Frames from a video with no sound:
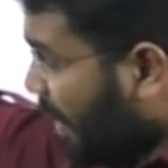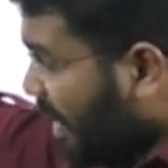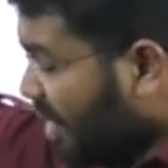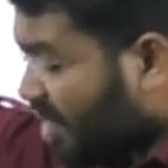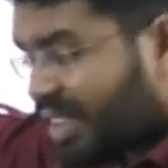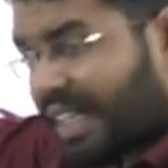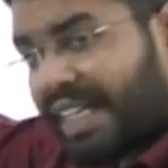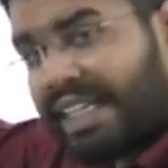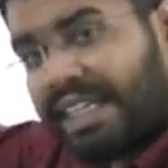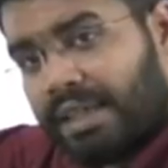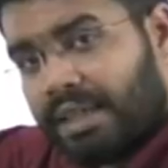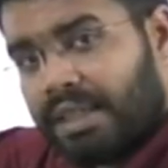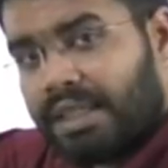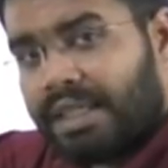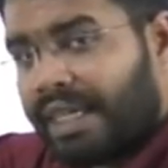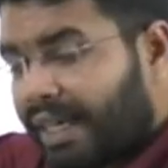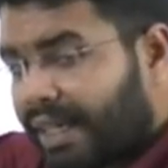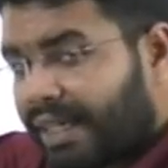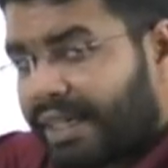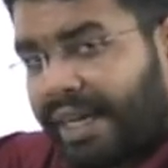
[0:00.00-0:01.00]
base date
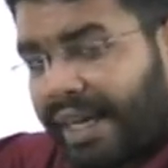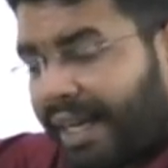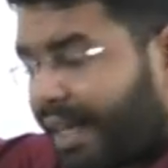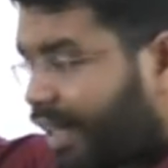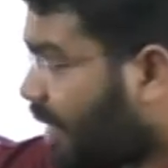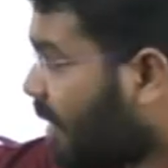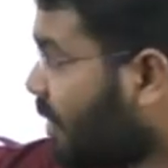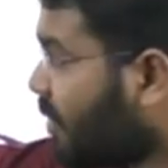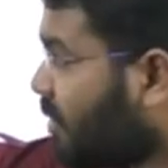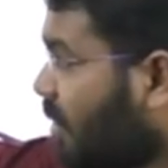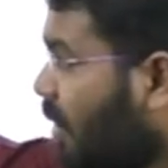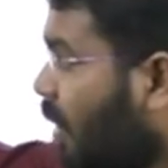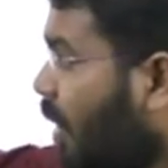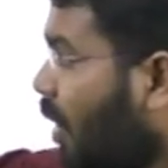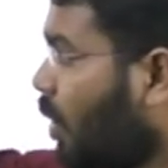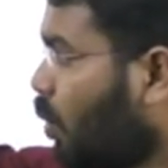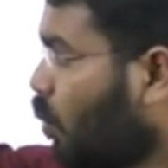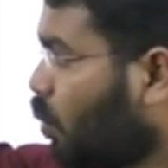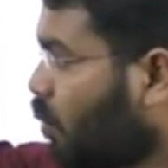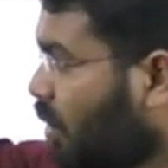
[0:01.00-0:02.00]
they take is
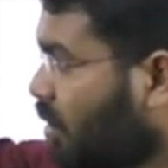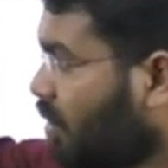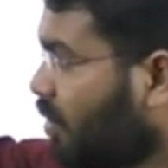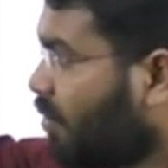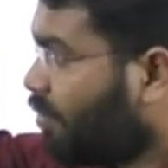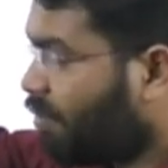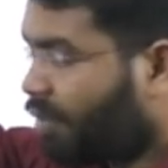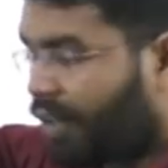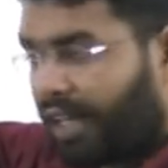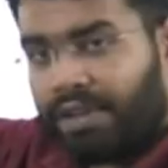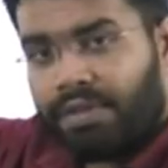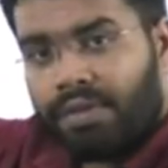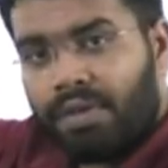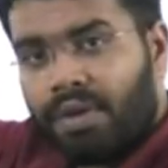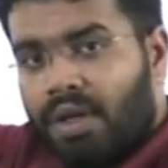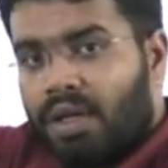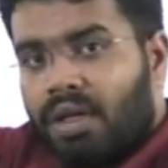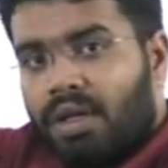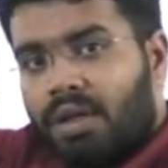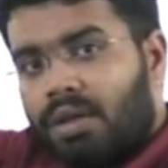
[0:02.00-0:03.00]
2005,
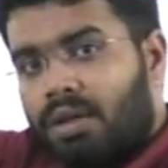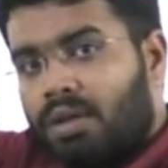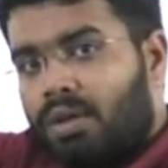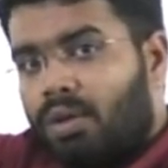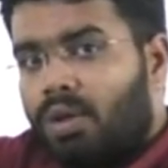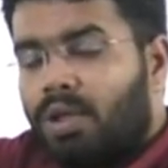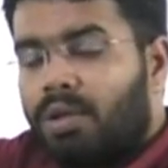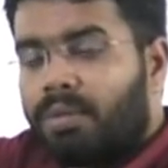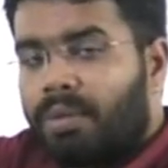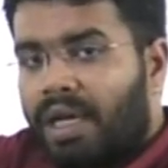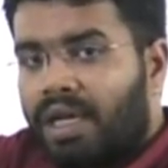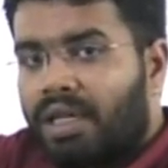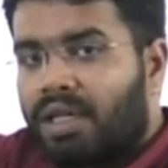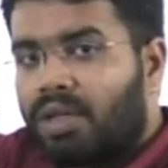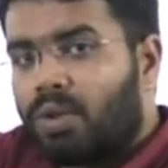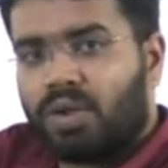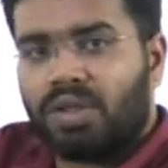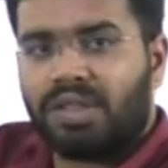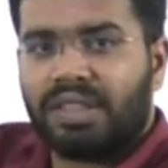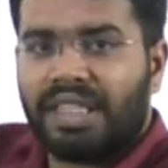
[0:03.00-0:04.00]
don't mark
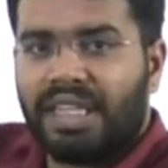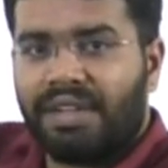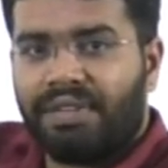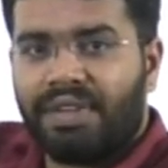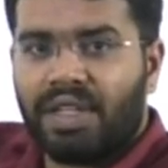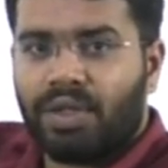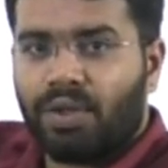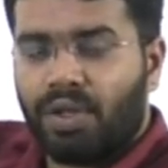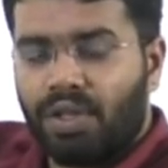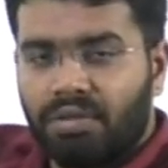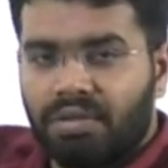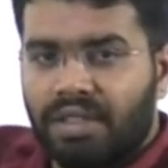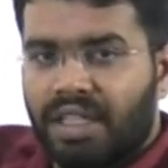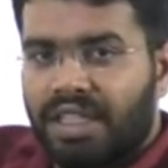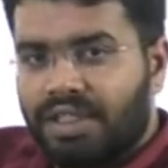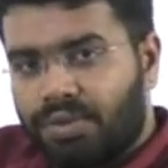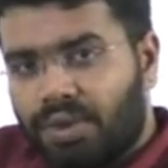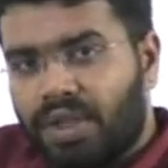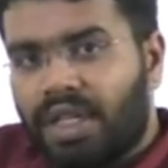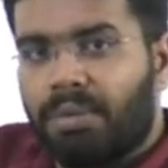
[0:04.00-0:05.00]
2011-12, that
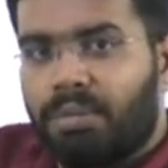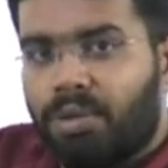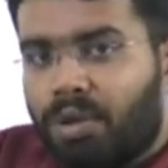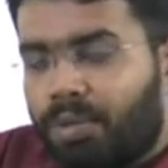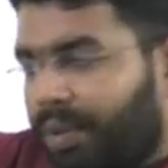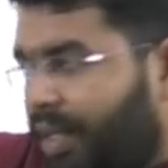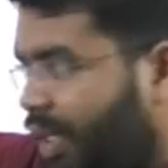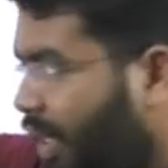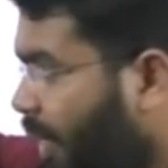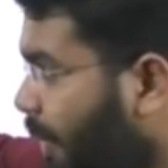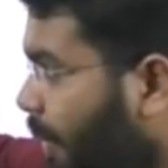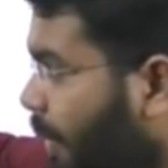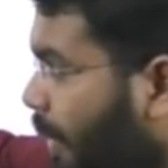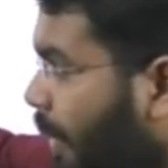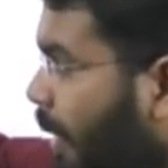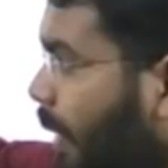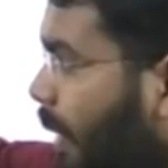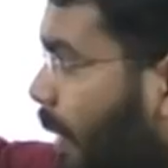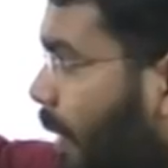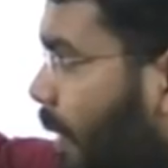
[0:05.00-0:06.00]
is for WPA,
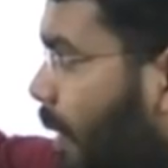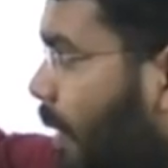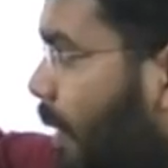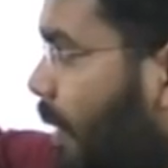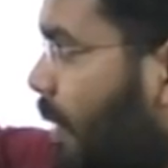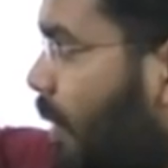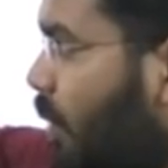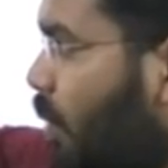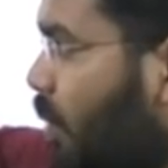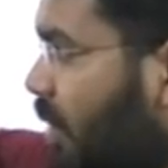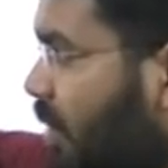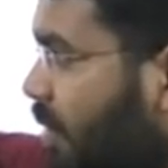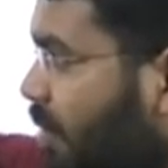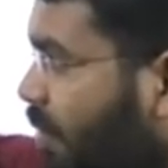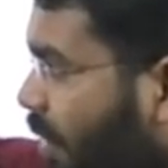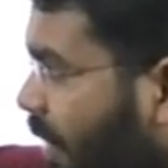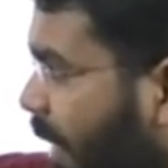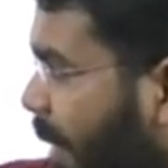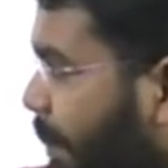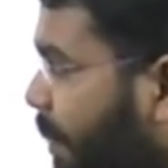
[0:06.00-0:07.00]

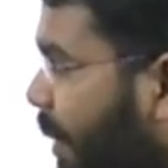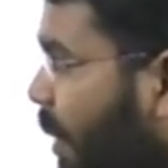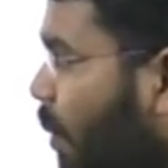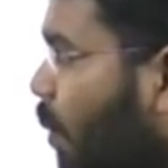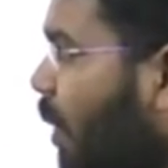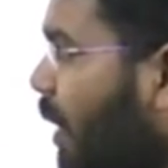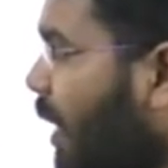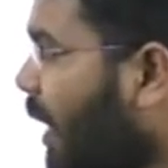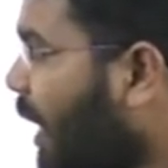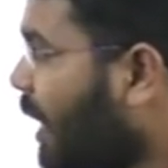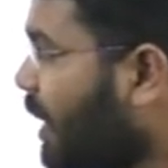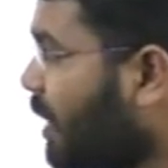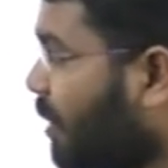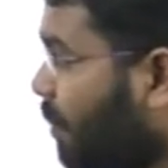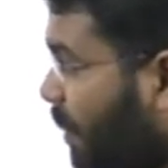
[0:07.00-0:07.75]
2005 April 1, and the